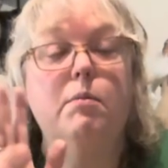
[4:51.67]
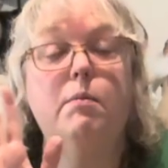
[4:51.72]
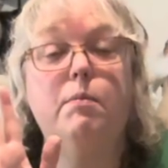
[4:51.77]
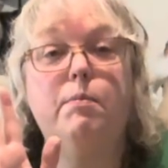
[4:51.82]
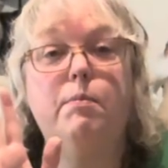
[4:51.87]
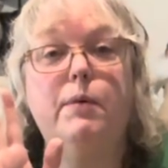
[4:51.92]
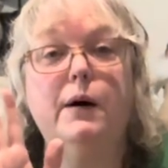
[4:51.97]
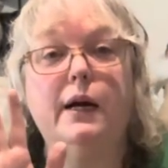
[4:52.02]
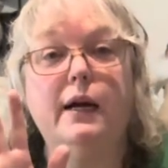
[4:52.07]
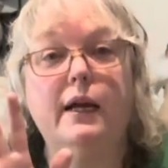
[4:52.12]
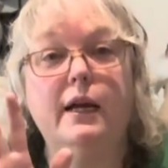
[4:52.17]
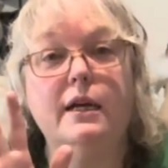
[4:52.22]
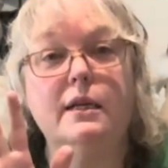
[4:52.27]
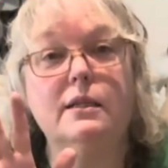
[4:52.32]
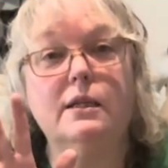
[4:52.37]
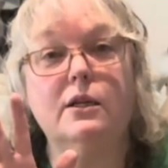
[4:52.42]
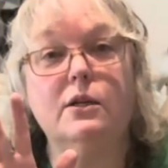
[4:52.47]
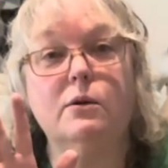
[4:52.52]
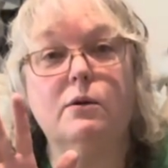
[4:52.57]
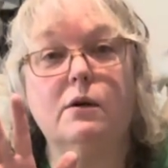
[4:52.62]
but
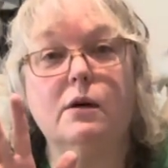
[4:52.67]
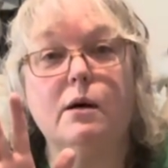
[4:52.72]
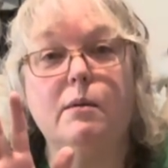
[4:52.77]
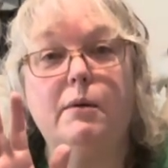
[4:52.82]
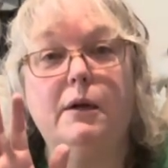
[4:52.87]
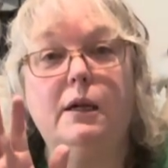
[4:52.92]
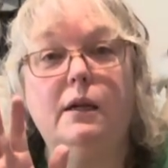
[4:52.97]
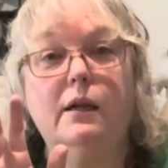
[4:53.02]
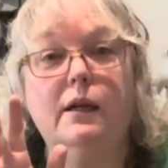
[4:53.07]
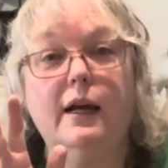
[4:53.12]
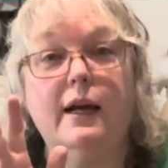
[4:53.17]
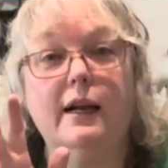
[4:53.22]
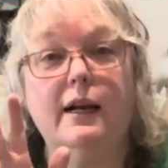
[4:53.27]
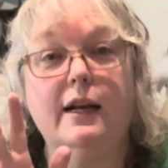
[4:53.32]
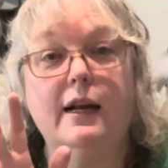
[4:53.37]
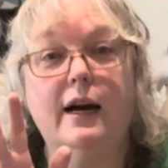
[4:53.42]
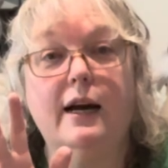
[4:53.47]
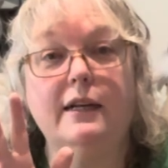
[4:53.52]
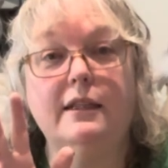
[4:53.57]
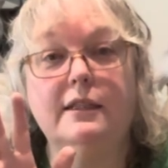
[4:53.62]
he's adorable
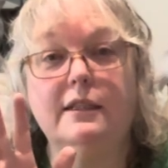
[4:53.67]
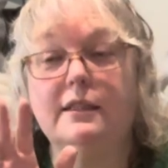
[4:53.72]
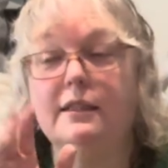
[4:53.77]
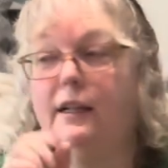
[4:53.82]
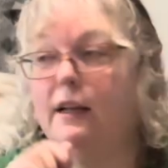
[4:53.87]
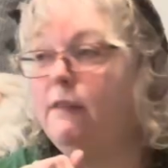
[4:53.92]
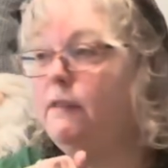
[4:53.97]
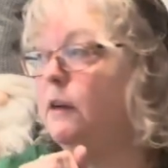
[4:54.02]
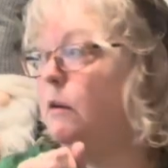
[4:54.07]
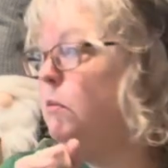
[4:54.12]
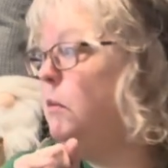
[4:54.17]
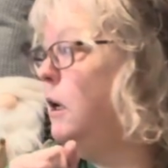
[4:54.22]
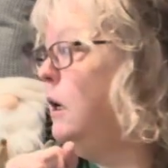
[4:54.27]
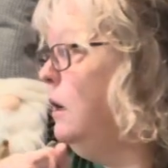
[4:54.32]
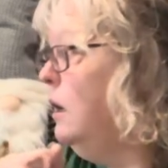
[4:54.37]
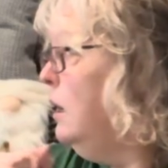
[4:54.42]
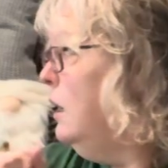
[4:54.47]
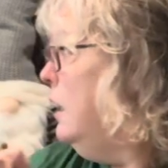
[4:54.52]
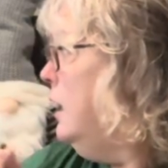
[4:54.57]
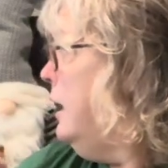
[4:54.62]
and I just love him.
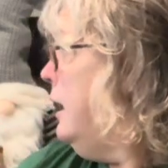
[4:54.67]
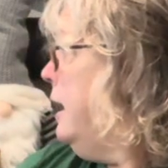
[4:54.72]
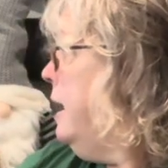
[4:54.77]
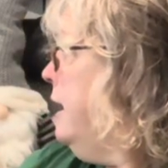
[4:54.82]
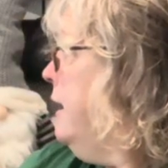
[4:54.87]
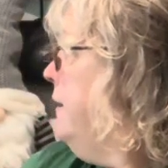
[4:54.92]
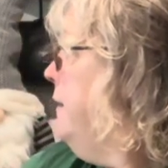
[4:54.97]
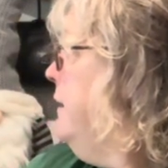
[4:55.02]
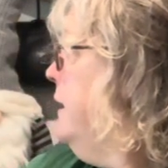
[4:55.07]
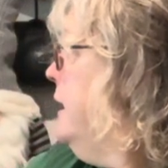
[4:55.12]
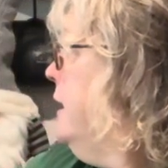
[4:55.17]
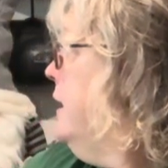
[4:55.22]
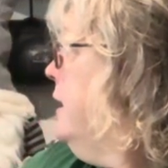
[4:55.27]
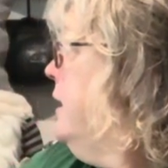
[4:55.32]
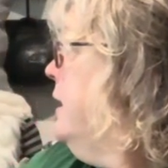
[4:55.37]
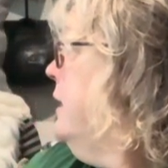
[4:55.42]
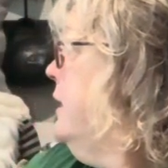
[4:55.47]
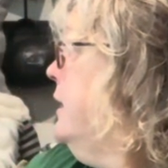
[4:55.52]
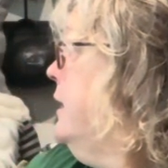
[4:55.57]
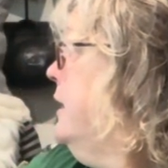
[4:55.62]
And
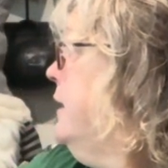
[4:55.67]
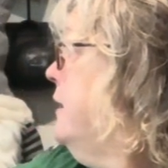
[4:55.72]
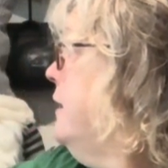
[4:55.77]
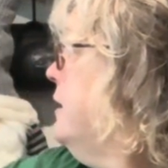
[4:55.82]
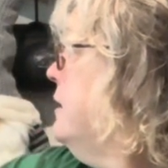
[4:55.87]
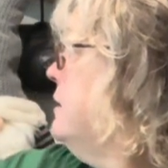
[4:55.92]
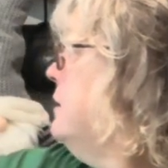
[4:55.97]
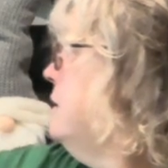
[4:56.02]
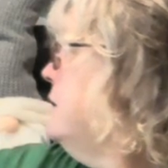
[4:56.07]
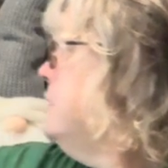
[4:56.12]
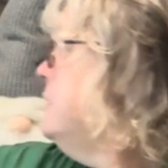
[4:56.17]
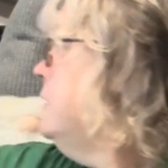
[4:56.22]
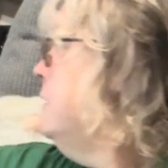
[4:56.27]
then this